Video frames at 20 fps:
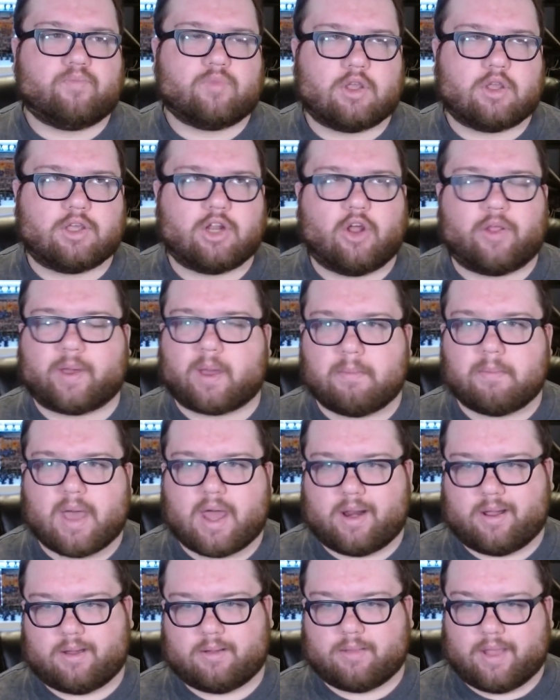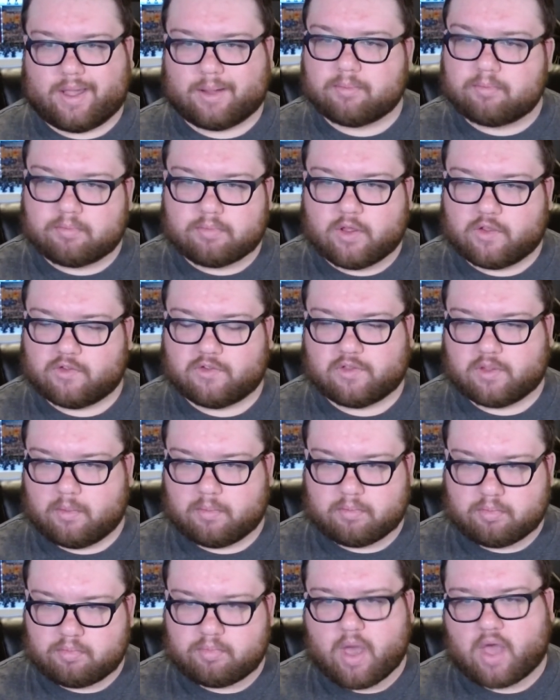like a meta, like this is the
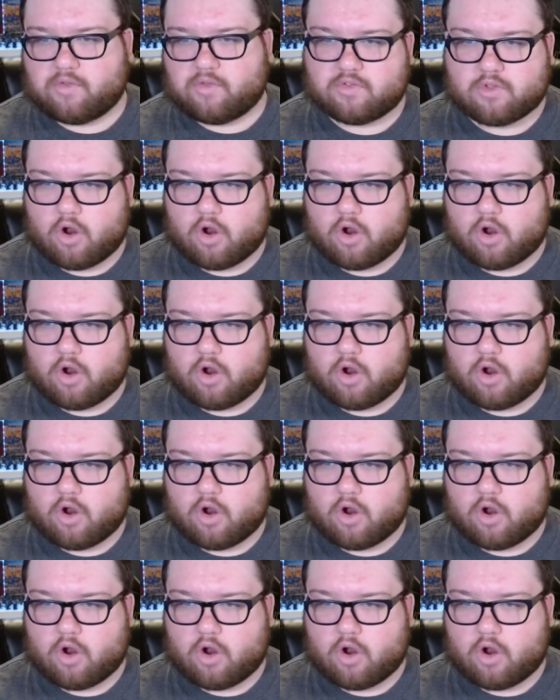best